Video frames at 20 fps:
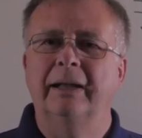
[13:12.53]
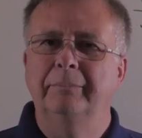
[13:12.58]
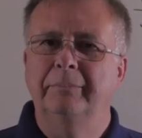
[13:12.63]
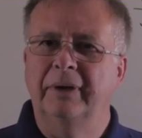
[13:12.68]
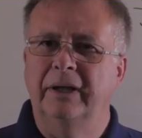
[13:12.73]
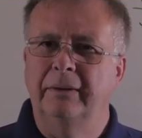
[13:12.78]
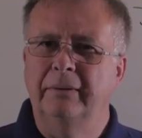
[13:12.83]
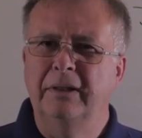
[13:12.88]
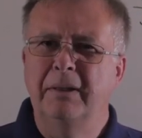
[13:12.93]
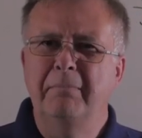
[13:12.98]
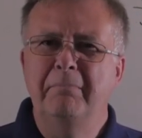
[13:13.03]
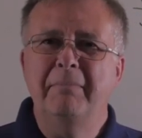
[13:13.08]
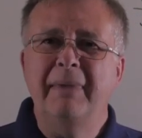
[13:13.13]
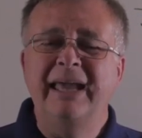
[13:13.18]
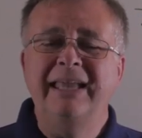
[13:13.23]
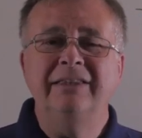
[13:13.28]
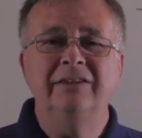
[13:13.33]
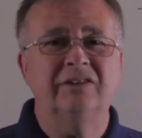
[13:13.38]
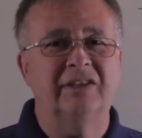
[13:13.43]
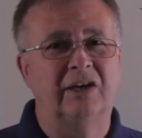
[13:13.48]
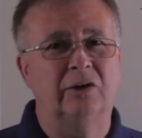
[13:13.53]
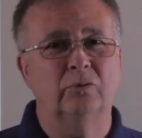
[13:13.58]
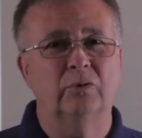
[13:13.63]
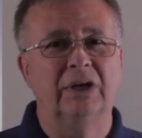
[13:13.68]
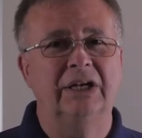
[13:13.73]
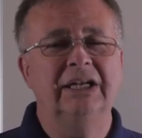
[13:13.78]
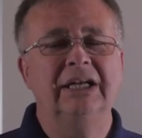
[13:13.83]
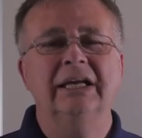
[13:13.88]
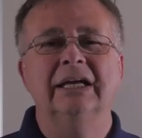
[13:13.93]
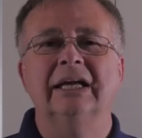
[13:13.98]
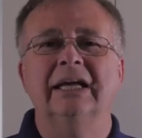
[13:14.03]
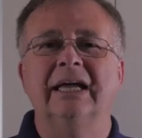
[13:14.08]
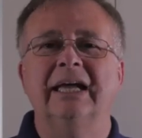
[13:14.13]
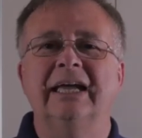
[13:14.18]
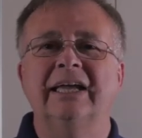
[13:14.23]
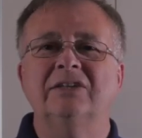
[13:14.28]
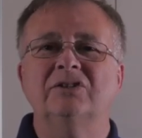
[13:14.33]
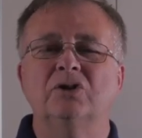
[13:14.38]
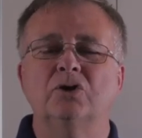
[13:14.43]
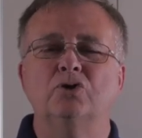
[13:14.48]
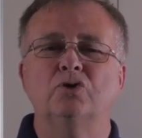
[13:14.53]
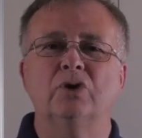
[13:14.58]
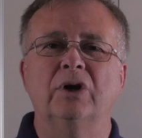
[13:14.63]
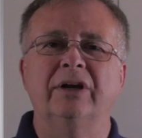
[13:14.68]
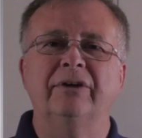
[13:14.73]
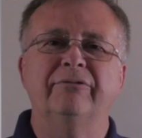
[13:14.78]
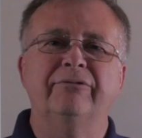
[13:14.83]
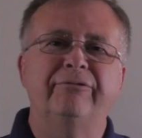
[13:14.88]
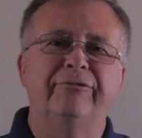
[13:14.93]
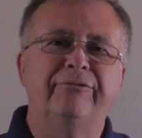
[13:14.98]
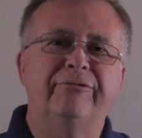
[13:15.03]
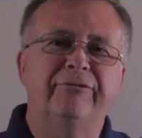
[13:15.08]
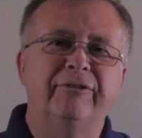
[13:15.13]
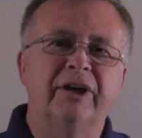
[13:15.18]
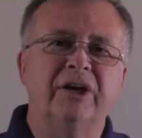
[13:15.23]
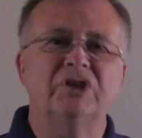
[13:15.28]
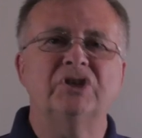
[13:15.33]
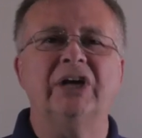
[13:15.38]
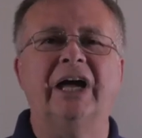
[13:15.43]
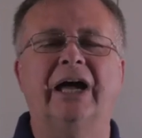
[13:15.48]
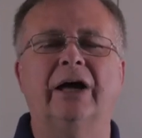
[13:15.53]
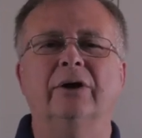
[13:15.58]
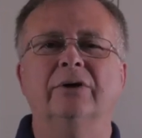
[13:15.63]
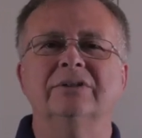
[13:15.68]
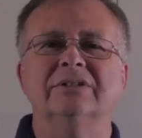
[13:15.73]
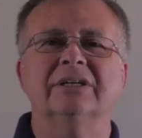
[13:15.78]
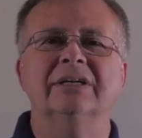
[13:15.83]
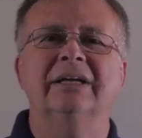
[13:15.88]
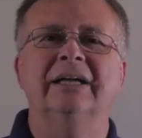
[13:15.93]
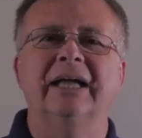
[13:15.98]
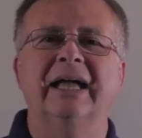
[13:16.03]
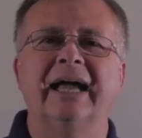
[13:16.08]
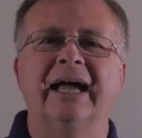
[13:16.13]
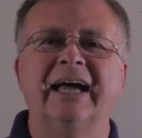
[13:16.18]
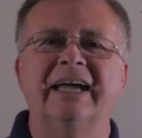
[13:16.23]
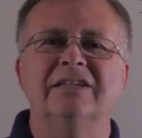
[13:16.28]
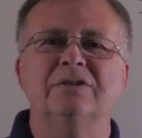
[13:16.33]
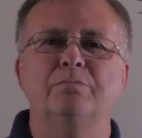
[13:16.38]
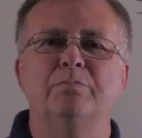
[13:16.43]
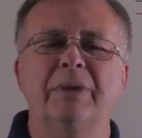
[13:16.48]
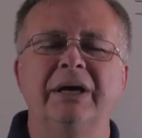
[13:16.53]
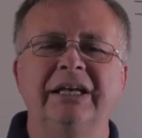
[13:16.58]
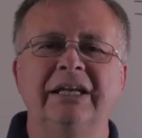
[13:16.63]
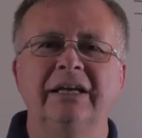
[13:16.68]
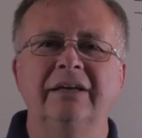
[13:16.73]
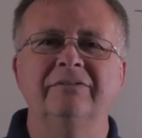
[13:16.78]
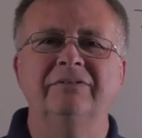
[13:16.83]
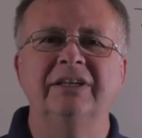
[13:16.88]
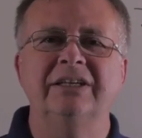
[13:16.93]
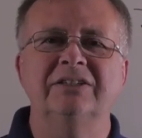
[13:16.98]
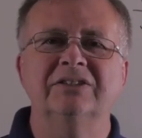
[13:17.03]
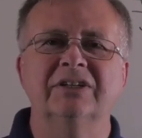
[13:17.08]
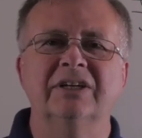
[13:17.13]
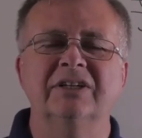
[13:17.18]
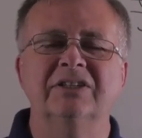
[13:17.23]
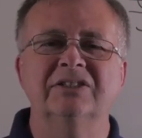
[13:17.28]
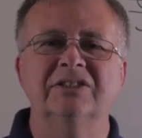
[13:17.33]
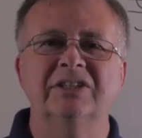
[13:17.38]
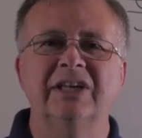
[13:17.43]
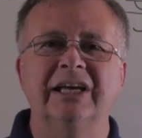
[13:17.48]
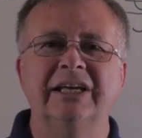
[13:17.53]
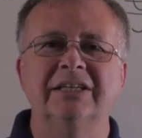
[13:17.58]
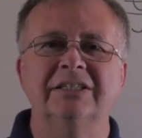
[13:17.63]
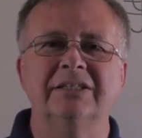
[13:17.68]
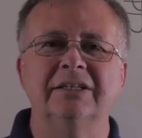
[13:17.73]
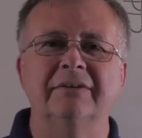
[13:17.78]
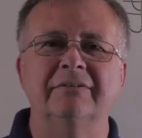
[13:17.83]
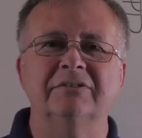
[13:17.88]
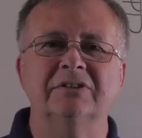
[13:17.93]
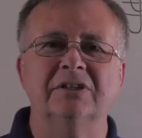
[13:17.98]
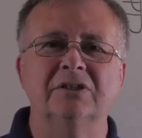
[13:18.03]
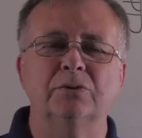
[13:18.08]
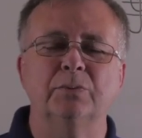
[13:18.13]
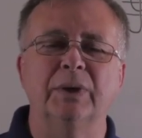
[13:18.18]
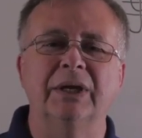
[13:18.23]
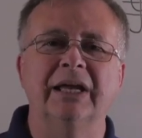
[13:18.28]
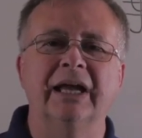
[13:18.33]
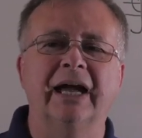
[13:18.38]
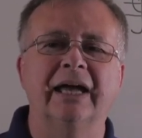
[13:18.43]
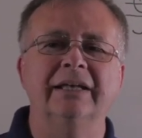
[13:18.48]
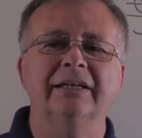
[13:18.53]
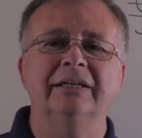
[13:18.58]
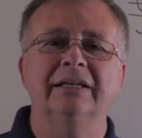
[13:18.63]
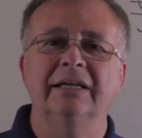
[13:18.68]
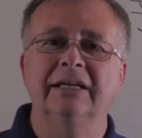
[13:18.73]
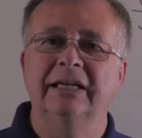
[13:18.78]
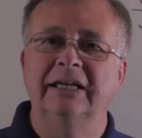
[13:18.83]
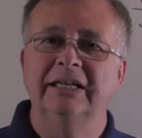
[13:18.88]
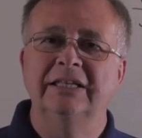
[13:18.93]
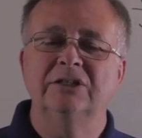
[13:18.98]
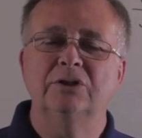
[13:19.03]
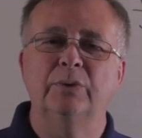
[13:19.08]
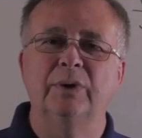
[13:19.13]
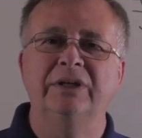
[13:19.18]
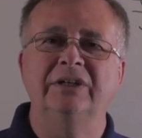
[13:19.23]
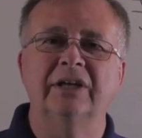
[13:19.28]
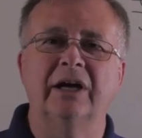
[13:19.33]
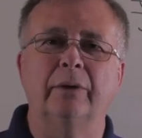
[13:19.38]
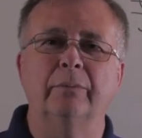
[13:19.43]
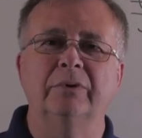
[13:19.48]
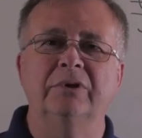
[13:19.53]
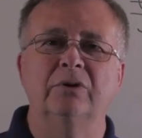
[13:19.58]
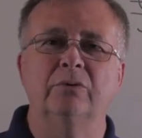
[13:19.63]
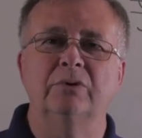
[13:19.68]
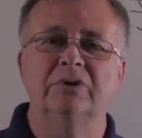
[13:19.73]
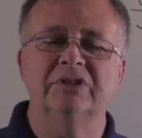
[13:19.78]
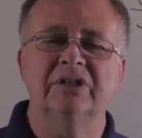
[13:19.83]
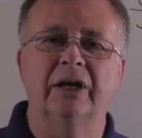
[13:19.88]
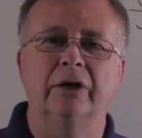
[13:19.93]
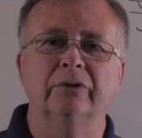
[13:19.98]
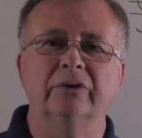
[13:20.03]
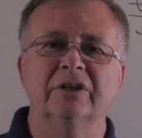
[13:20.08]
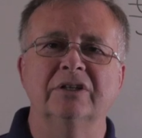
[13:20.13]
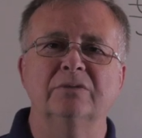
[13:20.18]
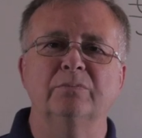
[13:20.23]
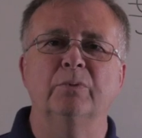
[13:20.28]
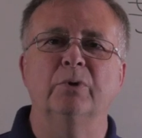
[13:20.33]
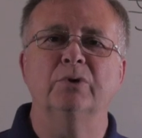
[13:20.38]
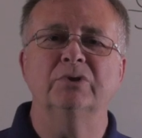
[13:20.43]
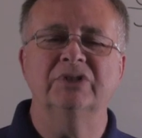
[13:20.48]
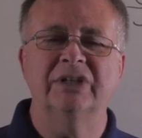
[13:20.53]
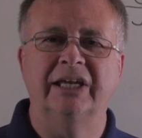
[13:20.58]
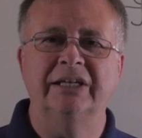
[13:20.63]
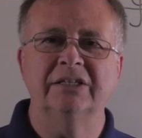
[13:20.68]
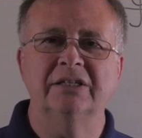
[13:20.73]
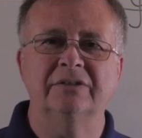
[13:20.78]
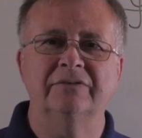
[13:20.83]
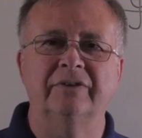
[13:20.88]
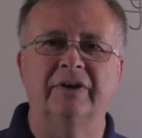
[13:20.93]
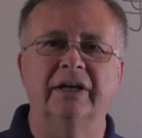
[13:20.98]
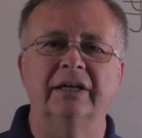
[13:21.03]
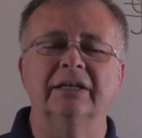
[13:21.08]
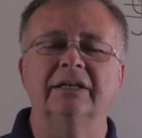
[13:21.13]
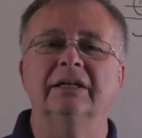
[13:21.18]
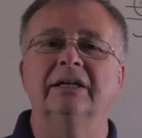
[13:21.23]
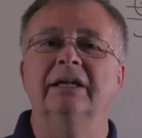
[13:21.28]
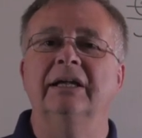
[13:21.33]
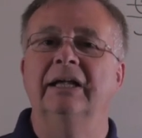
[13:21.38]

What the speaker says: But the main thing really is to try and flush out as many of these consecutives as we can to end up with a result that's more satisfying.